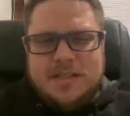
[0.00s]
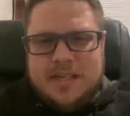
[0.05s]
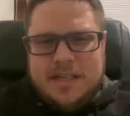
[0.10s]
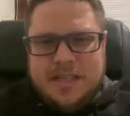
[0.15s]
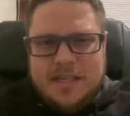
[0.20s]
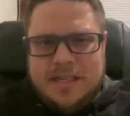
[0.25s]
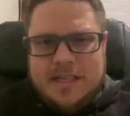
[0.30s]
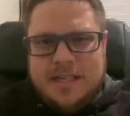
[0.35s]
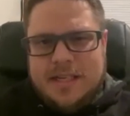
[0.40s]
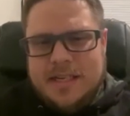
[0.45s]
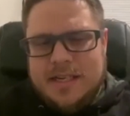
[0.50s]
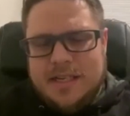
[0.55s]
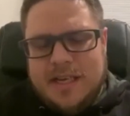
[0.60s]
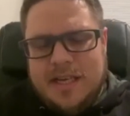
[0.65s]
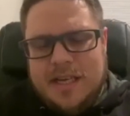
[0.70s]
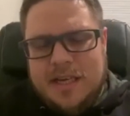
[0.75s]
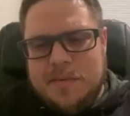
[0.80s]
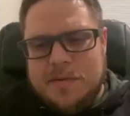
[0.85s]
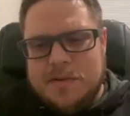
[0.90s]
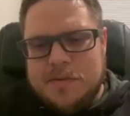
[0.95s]
It didn't
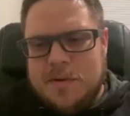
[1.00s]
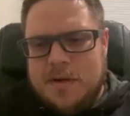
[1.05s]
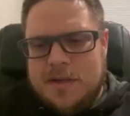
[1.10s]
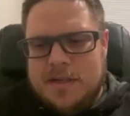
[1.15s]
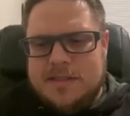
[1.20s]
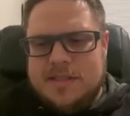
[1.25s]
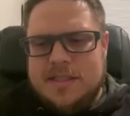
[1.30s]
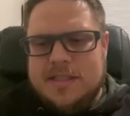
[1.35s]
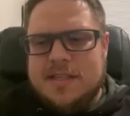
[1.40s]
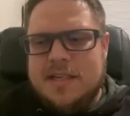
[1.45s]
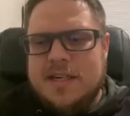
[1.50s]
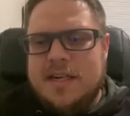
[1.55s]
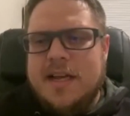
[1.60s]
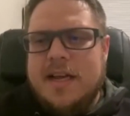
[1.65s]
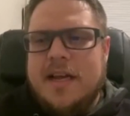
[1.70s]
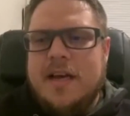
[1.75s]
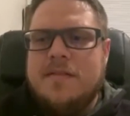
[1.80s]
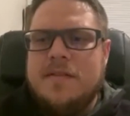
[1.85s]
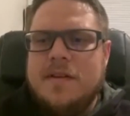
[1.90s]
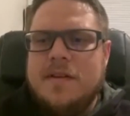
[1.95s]
keep. It's probably like 16 and a half.